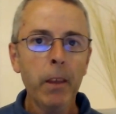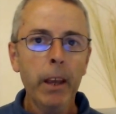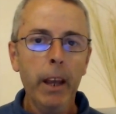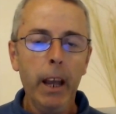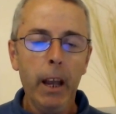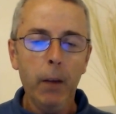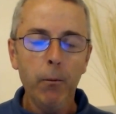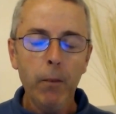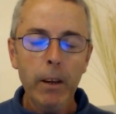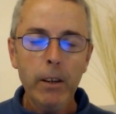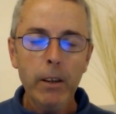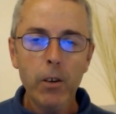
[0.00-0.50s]

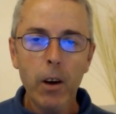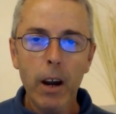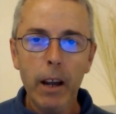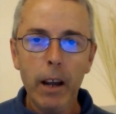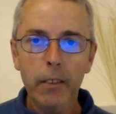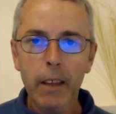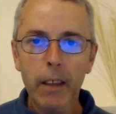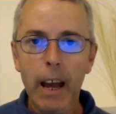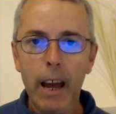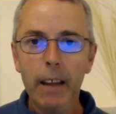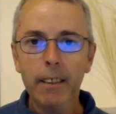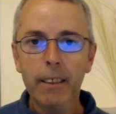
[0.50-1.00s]
and we try
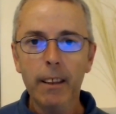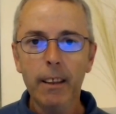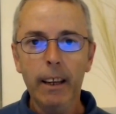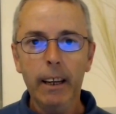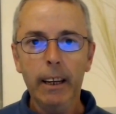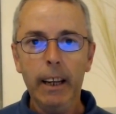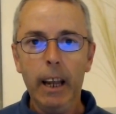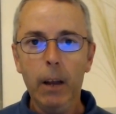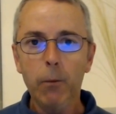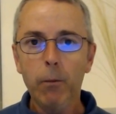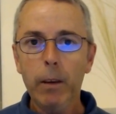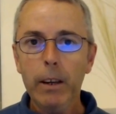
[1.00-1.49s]
that
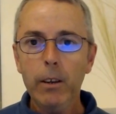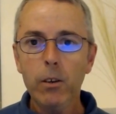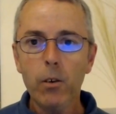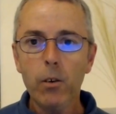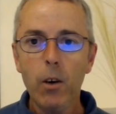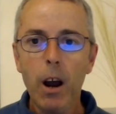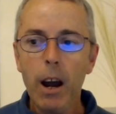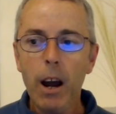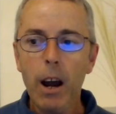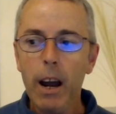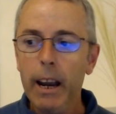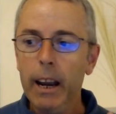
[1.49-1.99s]
thing, and we
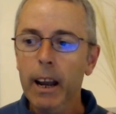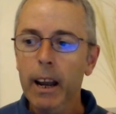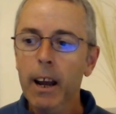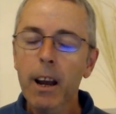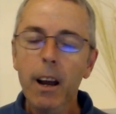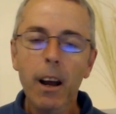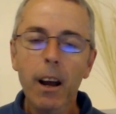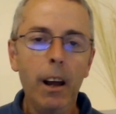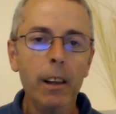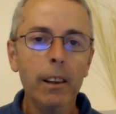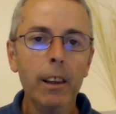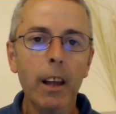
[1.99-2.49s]
try
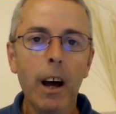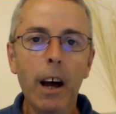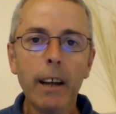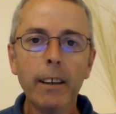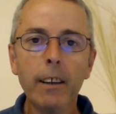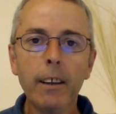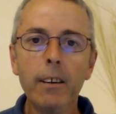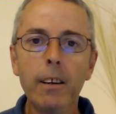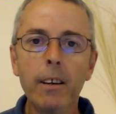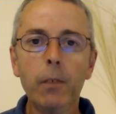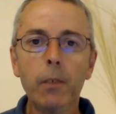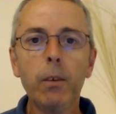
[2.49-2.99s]
a lot
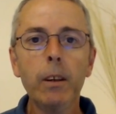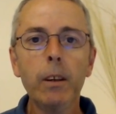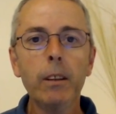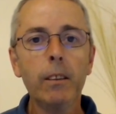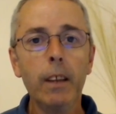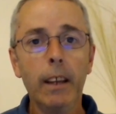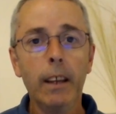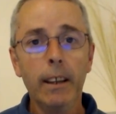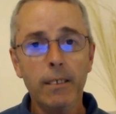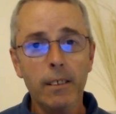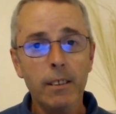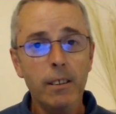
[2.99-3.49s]
of different
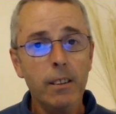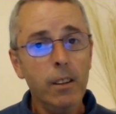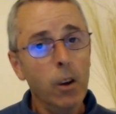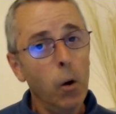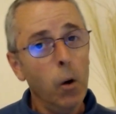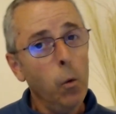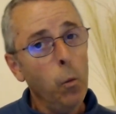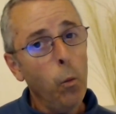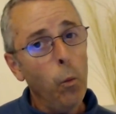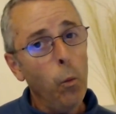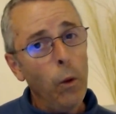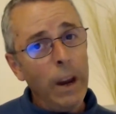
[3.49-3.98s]
things
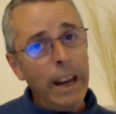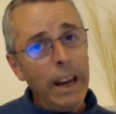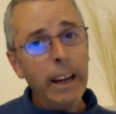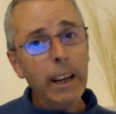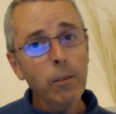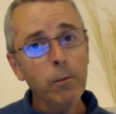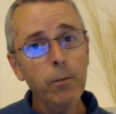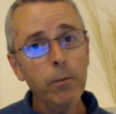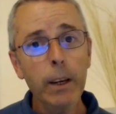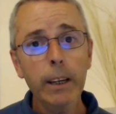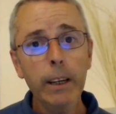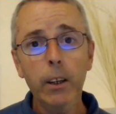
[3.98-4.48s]
until we
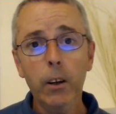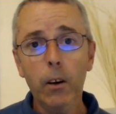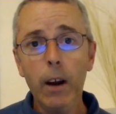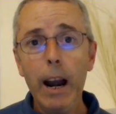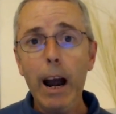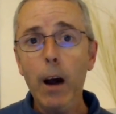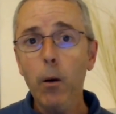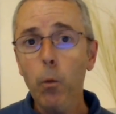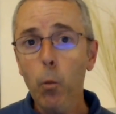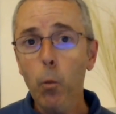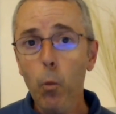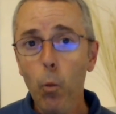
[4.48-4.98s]
can figure
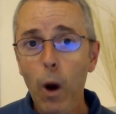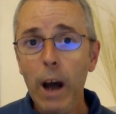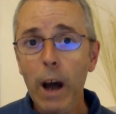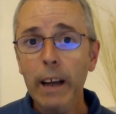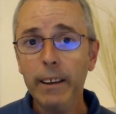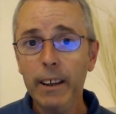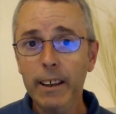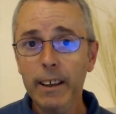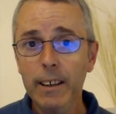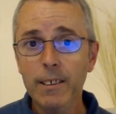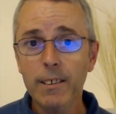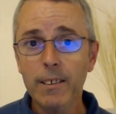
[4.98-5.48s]
out what
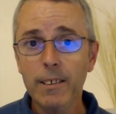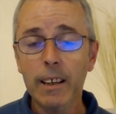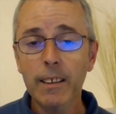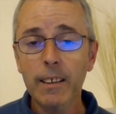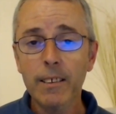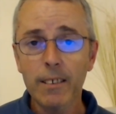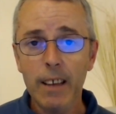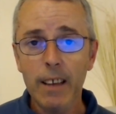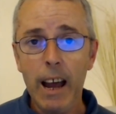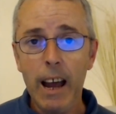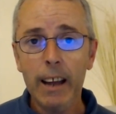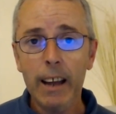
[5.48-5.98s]
is
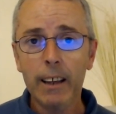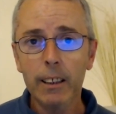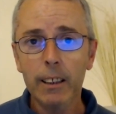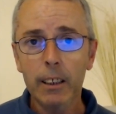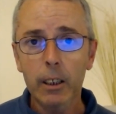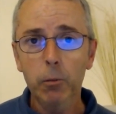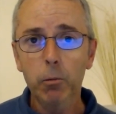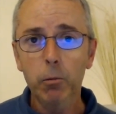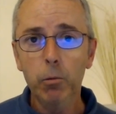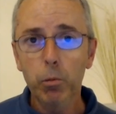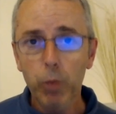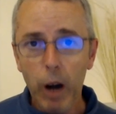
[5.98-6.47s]

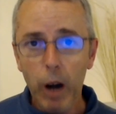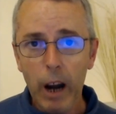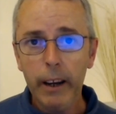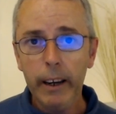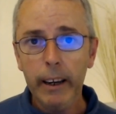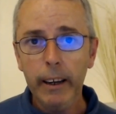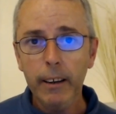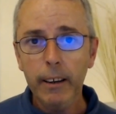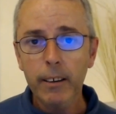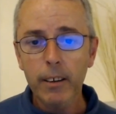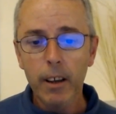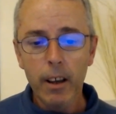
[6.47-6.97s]
exactly right.
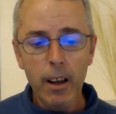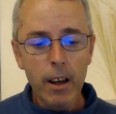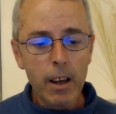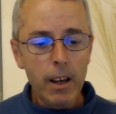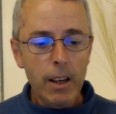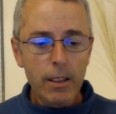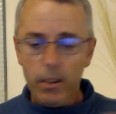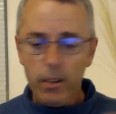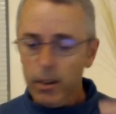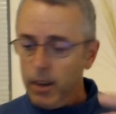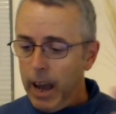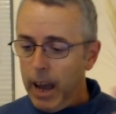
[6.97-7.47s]

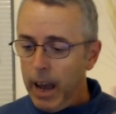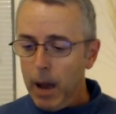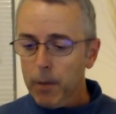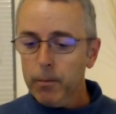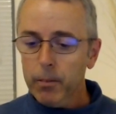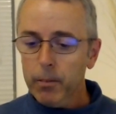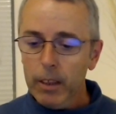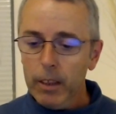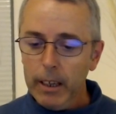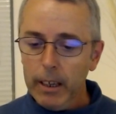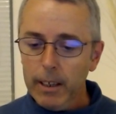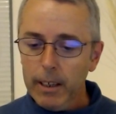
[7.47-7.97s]
So you
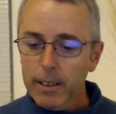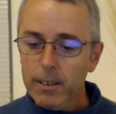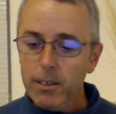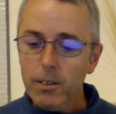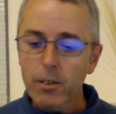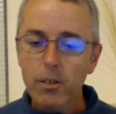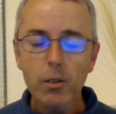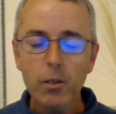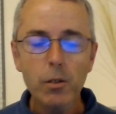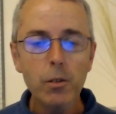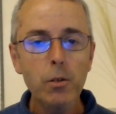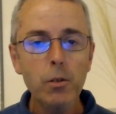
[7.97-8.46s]
have
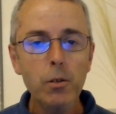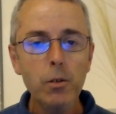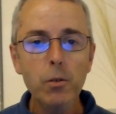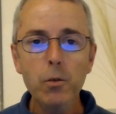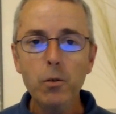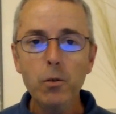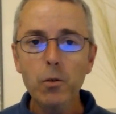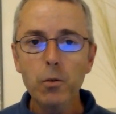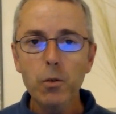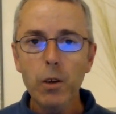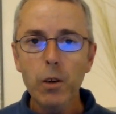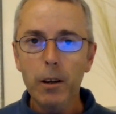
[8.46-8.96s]
these
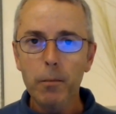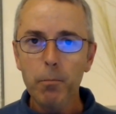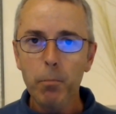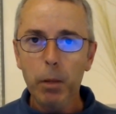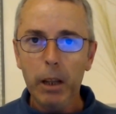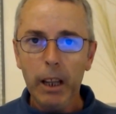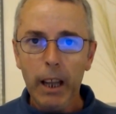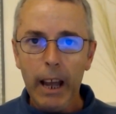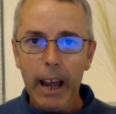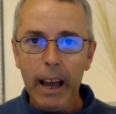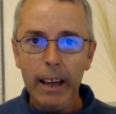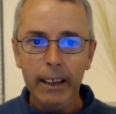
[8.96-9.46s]
two
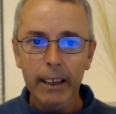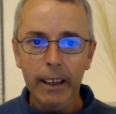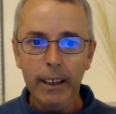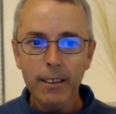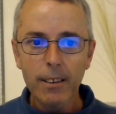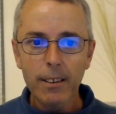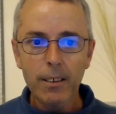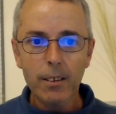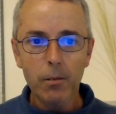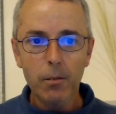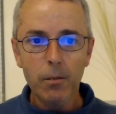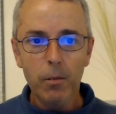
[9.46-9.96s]

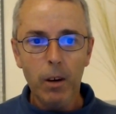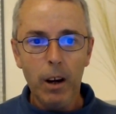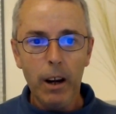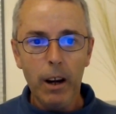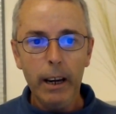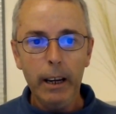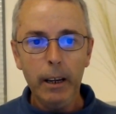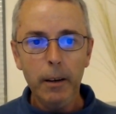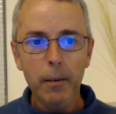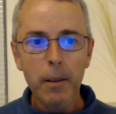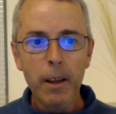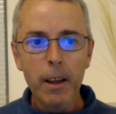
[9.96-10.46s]
planets, right?